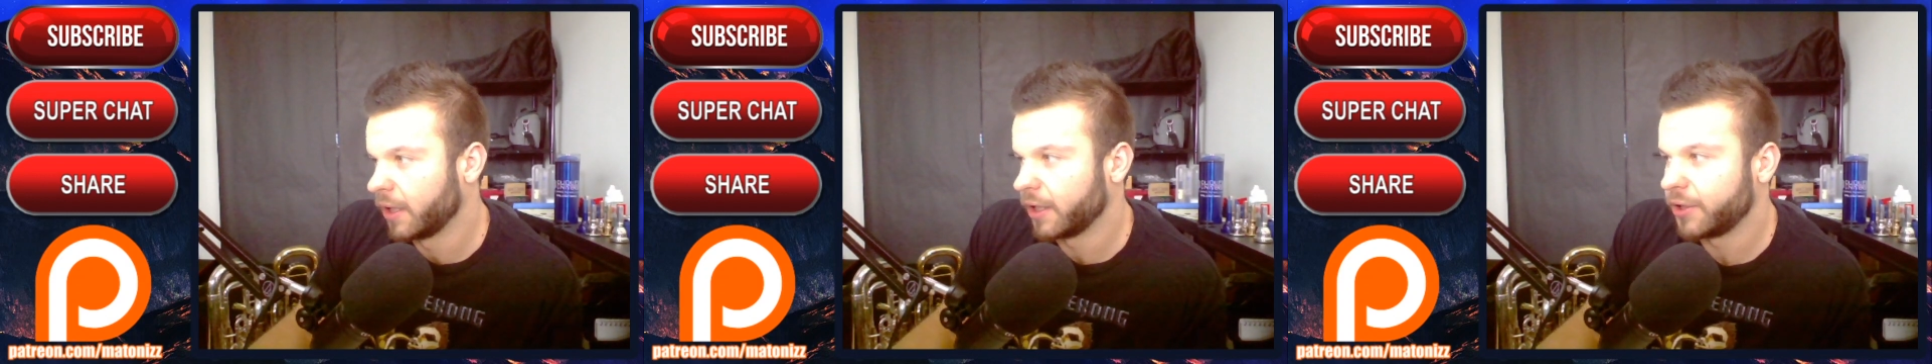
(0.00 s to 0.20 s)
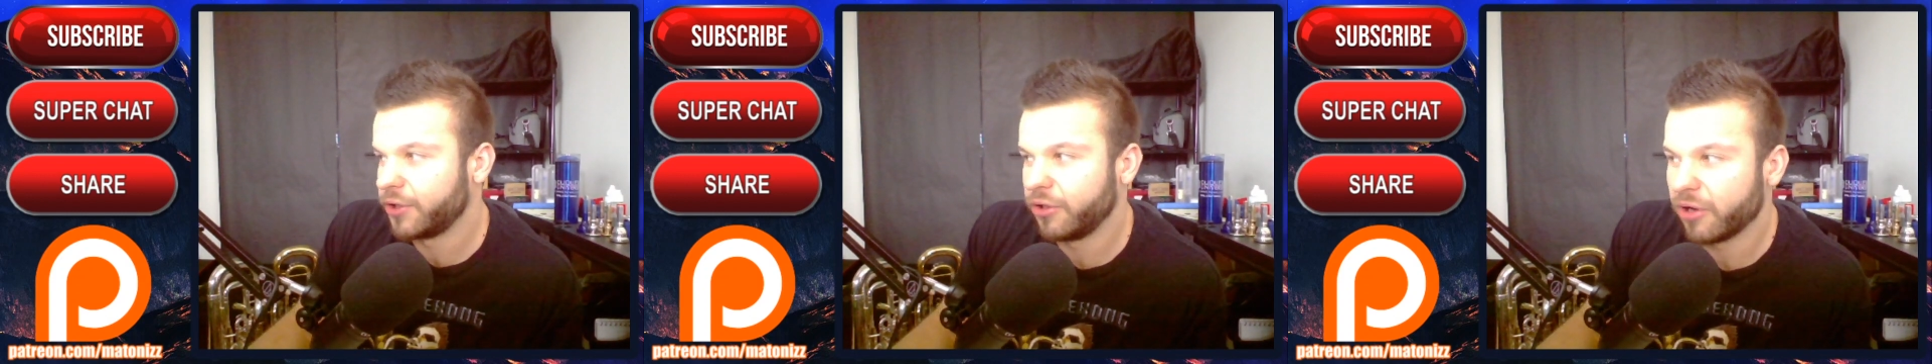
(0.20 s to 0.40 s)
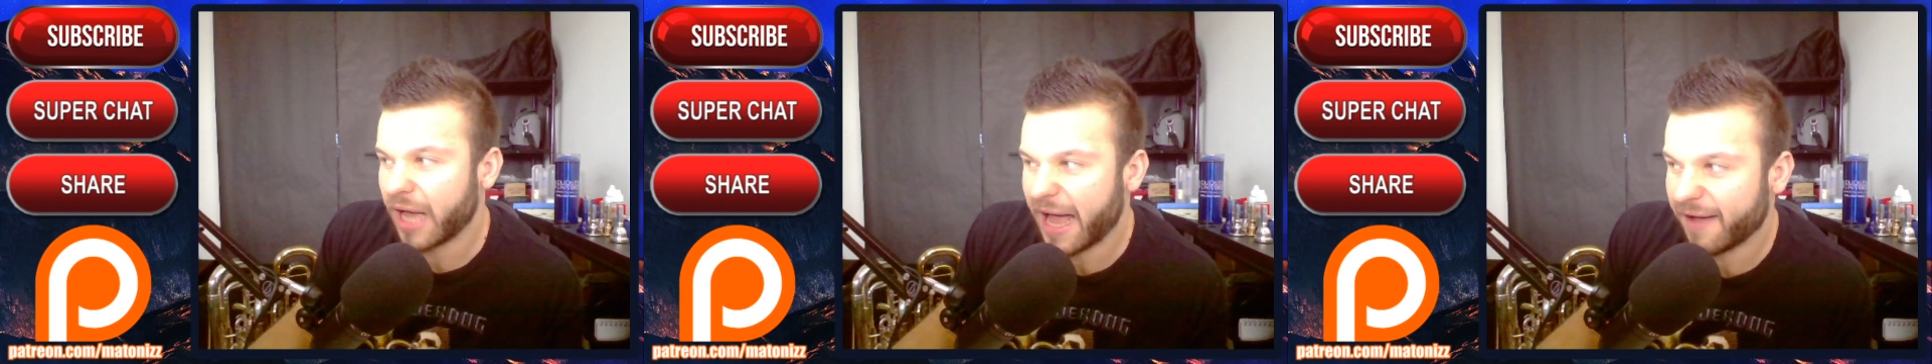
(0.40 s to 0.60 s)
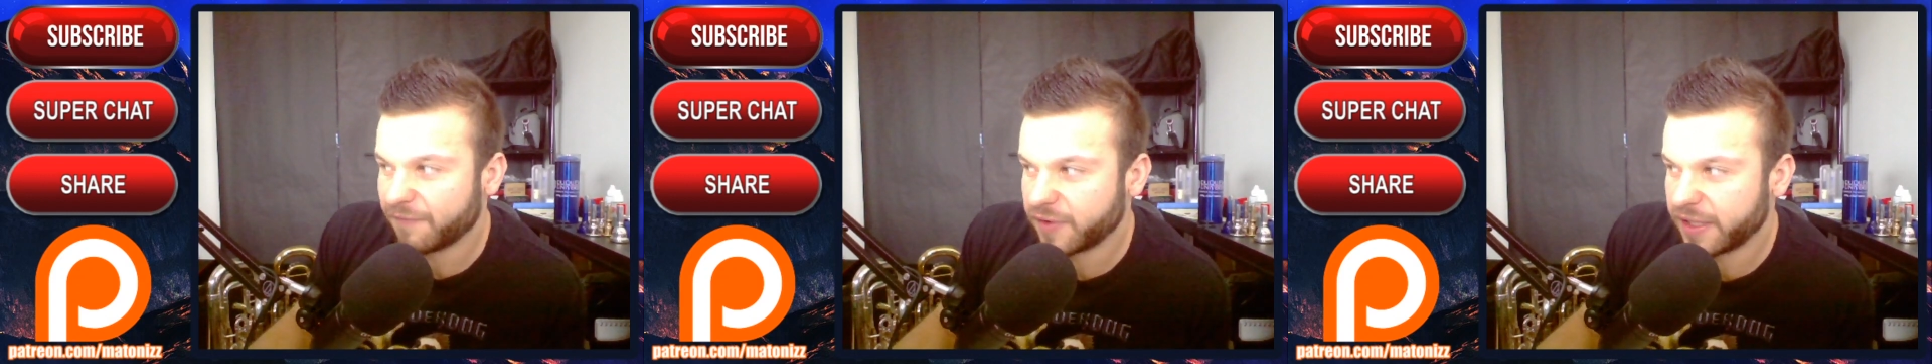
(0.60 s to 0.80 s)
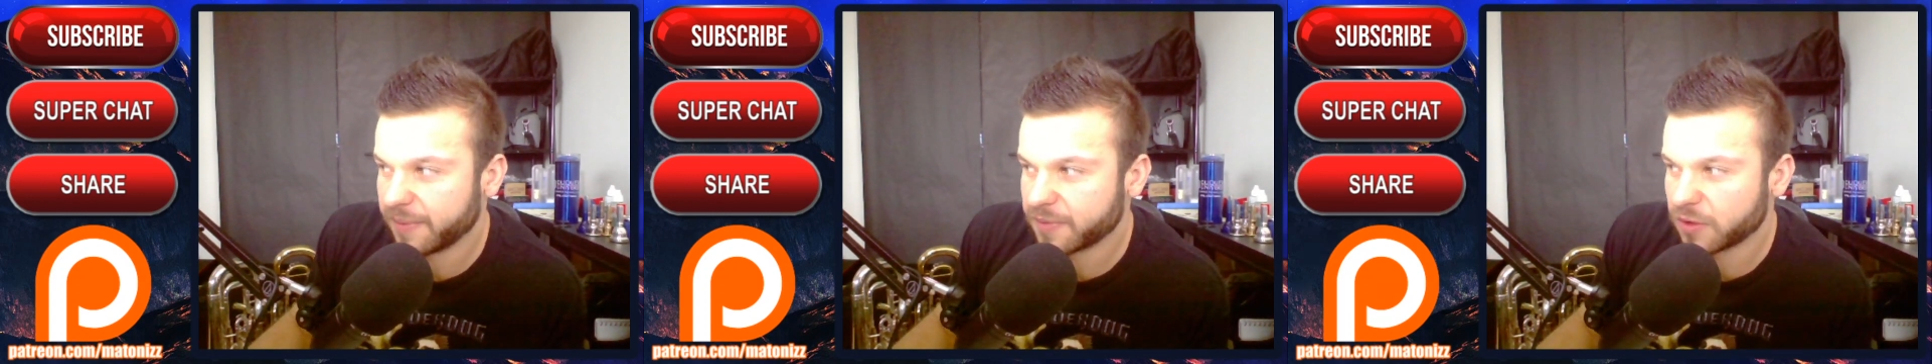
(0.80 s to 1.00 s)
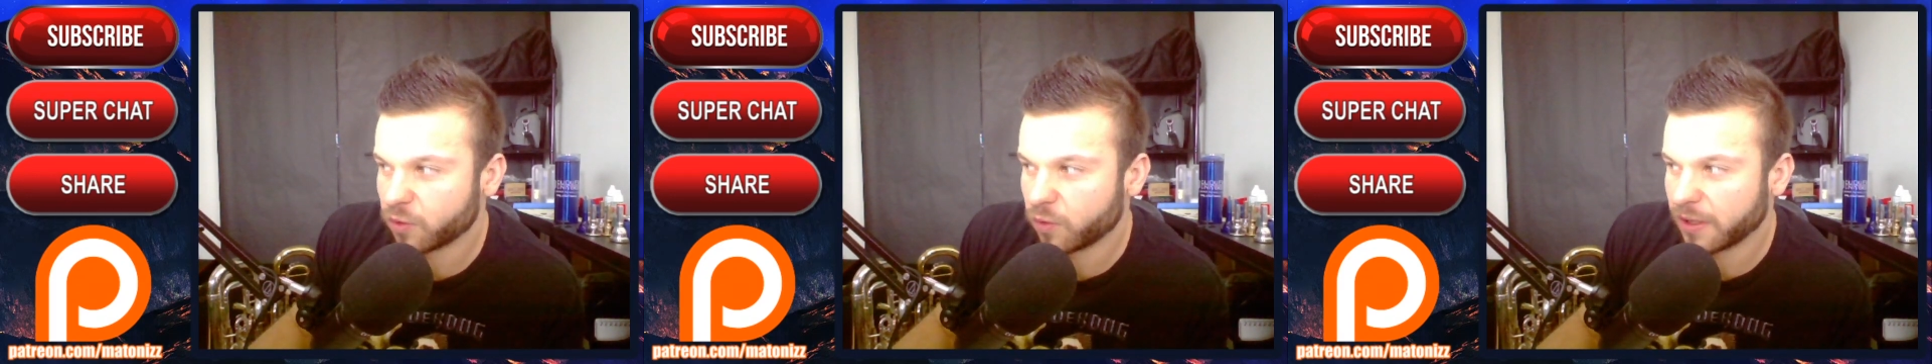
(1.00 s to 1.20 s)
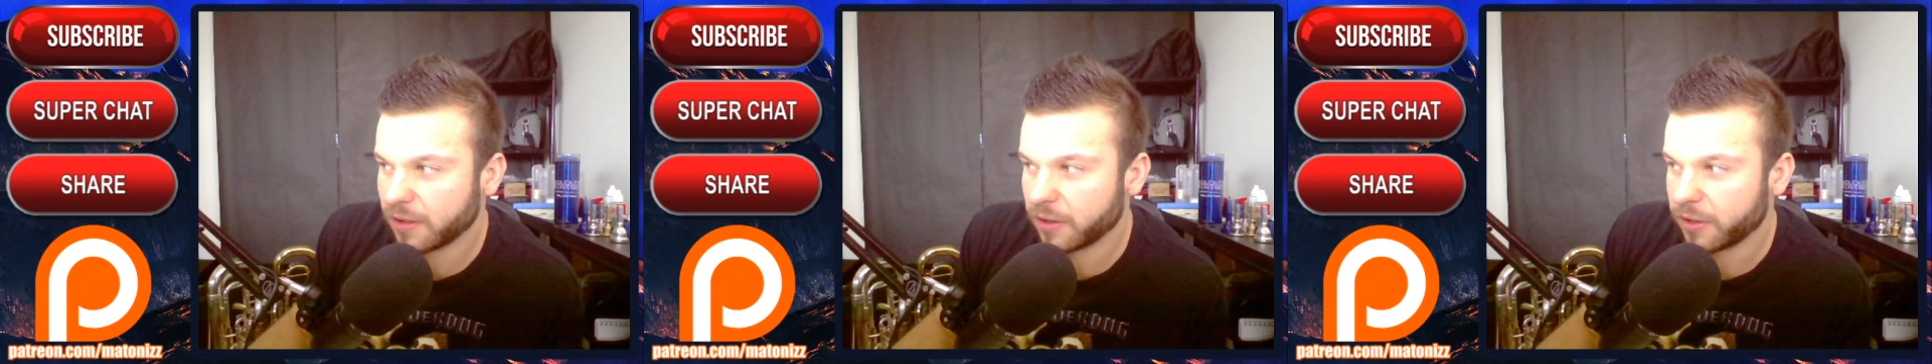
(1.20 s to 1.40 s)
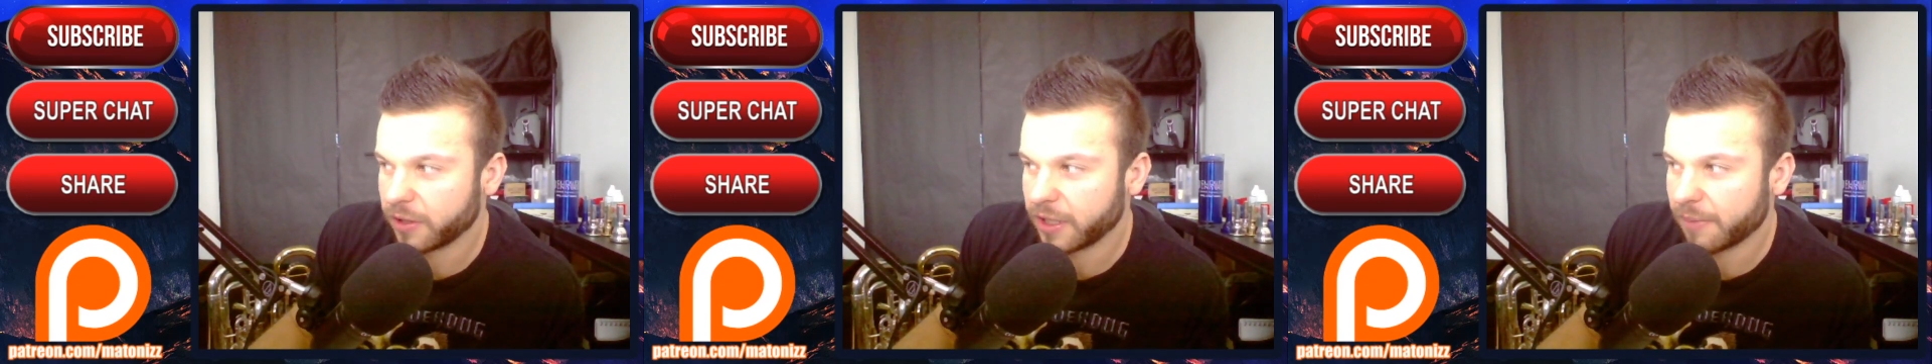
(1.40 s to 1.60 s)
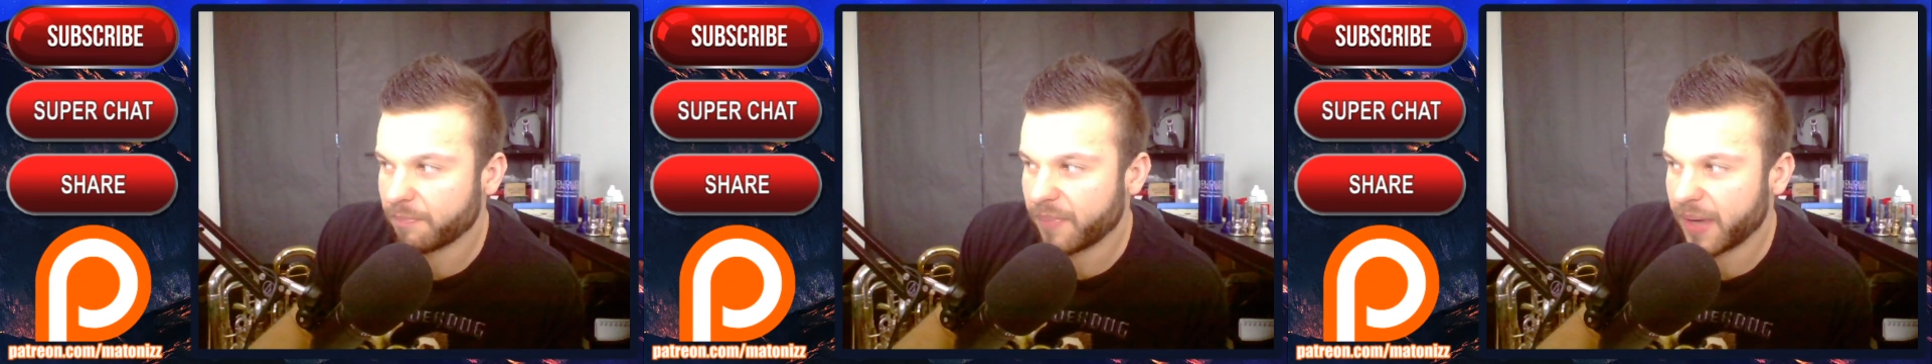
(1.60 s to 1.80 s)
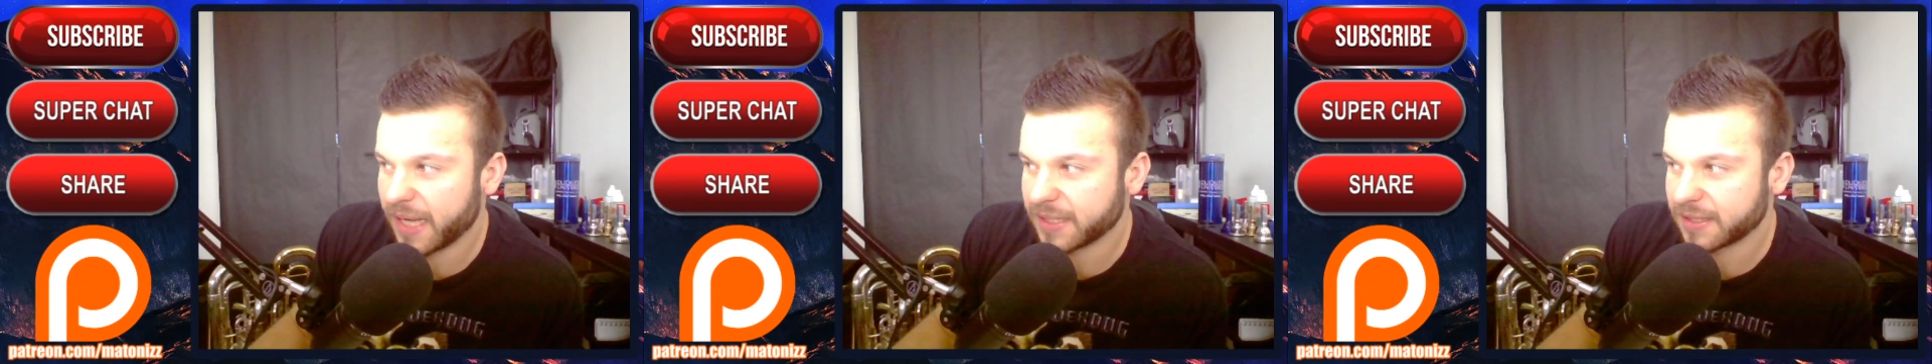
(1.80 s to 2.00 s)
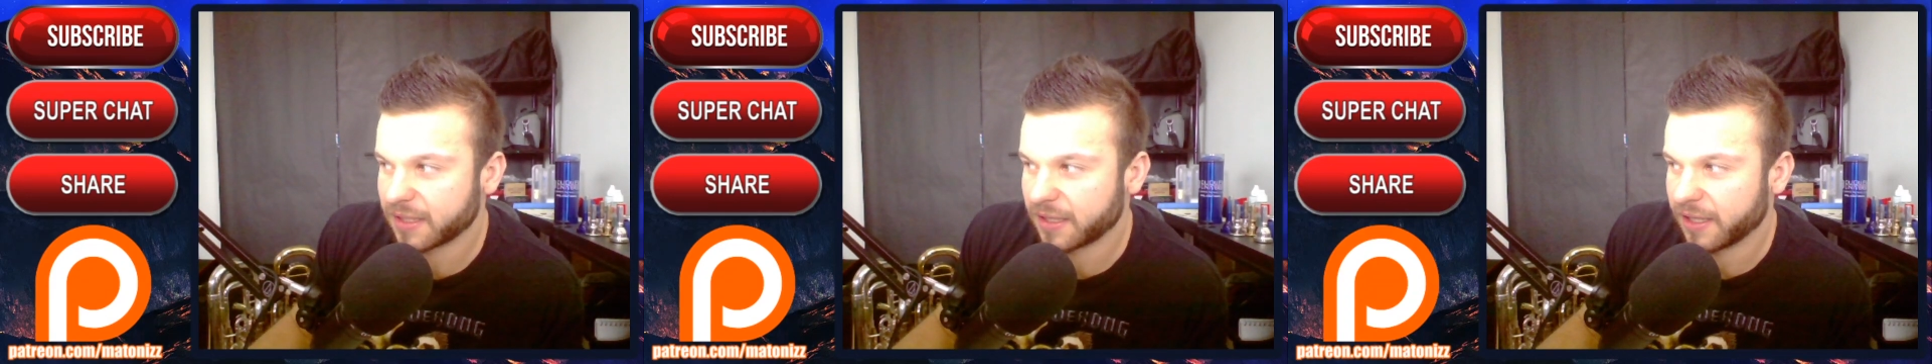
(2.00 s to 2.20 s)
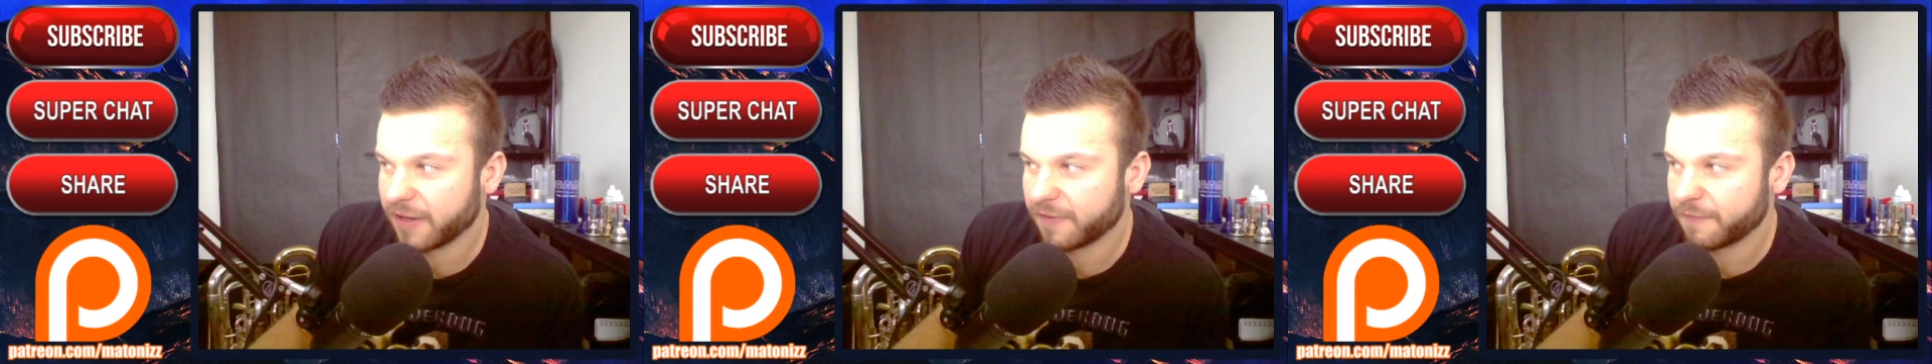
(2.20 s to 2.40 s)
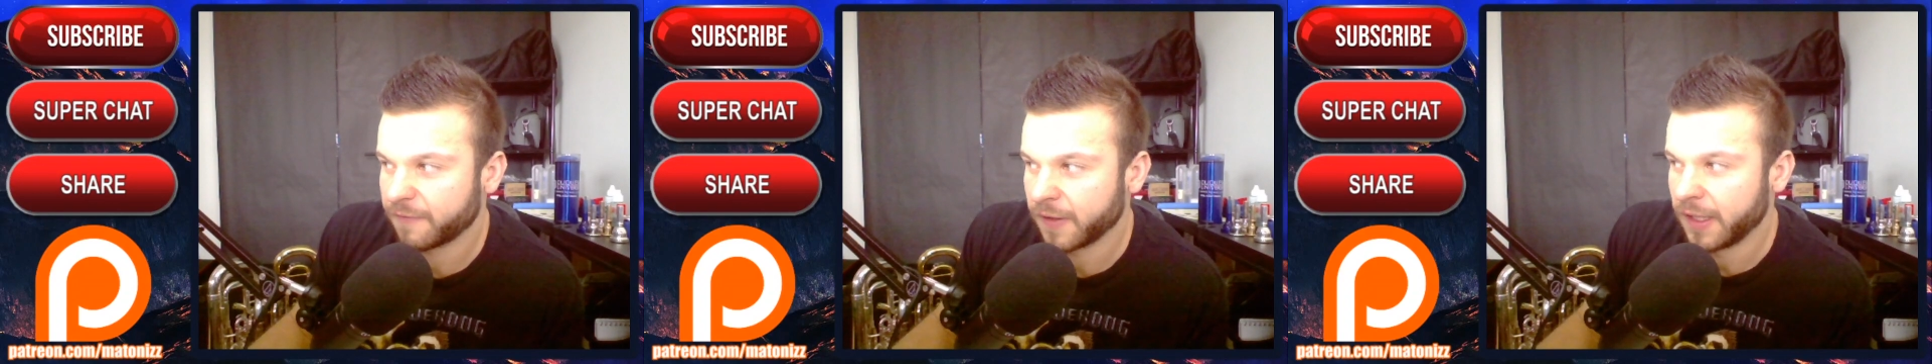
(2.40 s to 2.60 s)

Do you have tips when learning bass clef?